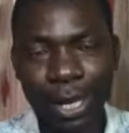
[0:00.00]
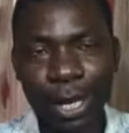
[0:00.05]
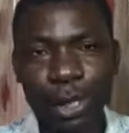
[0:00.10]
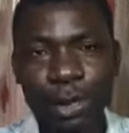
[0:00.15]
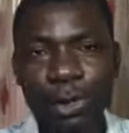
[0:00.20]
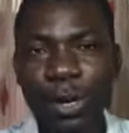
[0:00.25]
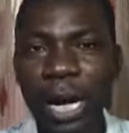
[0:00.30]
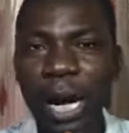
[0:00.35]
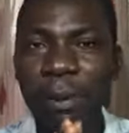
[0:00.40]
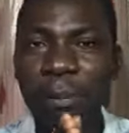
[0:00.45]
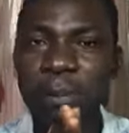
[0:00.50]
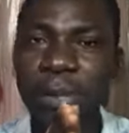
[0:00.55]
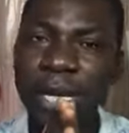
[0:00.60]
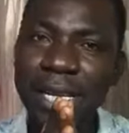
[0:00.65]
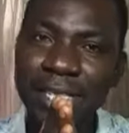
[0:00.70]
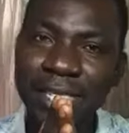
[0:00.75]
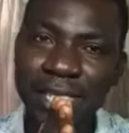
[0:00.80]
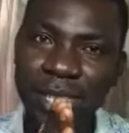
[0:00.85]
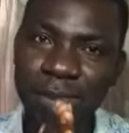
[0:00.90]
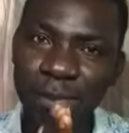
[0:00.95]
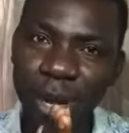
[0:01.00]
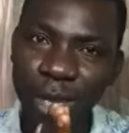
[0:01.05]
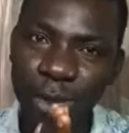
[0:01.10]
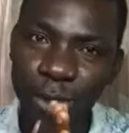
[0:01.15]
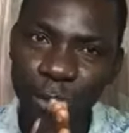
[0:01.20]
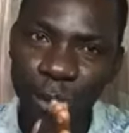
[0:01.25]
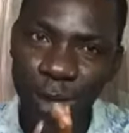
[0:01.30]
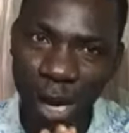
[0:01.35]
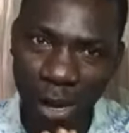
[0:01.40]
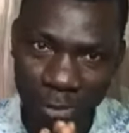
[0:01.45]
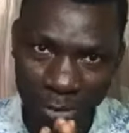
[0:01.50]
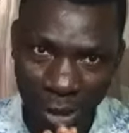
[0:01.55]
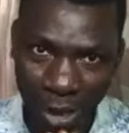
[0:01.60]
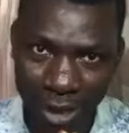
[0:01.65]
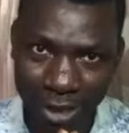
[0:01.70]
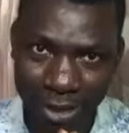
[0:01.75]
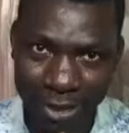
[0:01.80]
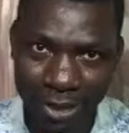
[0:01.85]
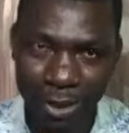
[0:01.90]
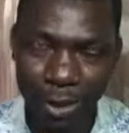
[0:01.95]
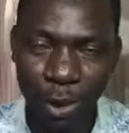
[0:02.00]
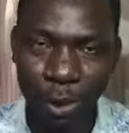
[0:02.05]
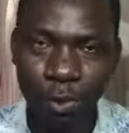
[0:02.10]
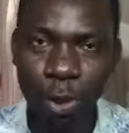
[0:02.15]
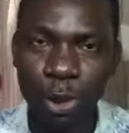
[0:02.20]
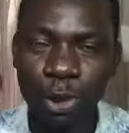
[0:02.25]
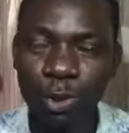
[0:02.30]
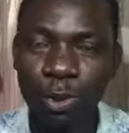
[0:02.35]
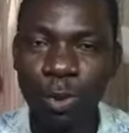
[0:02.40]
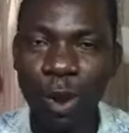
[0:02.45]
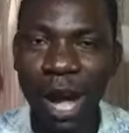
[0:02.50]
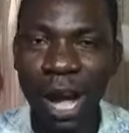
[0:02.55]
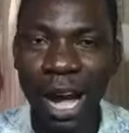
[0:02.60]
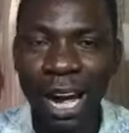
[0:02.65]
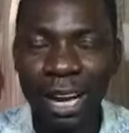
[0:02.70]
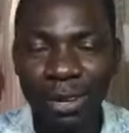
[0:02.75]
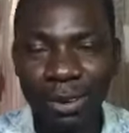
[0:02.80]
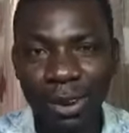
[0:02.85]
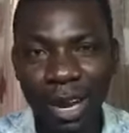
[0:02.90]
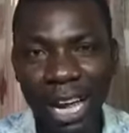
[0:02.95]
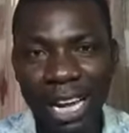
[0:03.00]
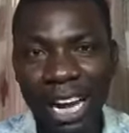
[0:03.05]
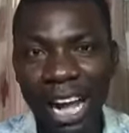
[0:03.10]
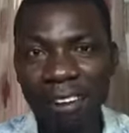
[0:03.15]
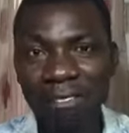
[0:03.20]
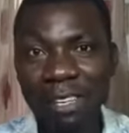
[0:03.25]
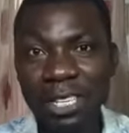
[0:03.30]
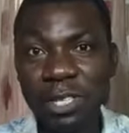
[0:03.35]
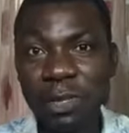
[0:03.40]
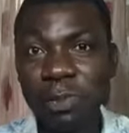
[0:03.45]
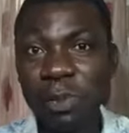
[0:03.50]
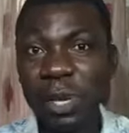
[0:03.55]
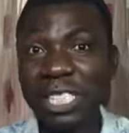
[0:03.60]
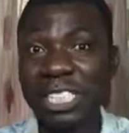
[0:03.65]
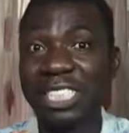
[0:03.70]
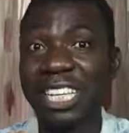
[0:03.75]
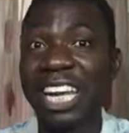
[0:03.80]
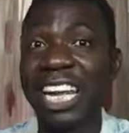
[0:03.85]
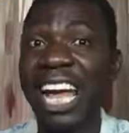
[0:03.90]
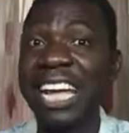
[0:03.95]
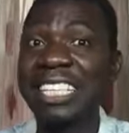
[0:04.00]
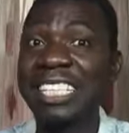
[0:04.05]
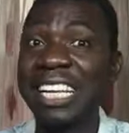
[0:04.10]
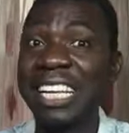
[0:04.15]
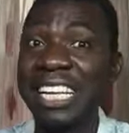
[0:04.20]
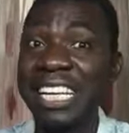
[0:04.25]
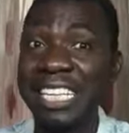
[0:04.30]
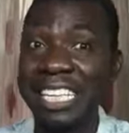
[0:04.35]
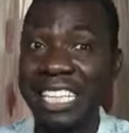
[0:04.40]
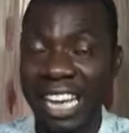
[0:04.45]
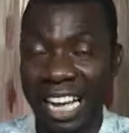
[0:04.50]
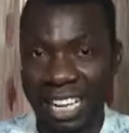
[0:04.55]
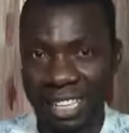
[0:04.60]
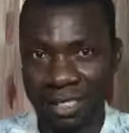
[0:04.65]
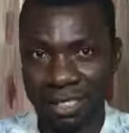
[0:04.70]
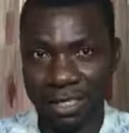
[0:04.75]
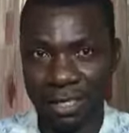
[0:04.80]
You can be a cinematographer, but you can have a specialized area.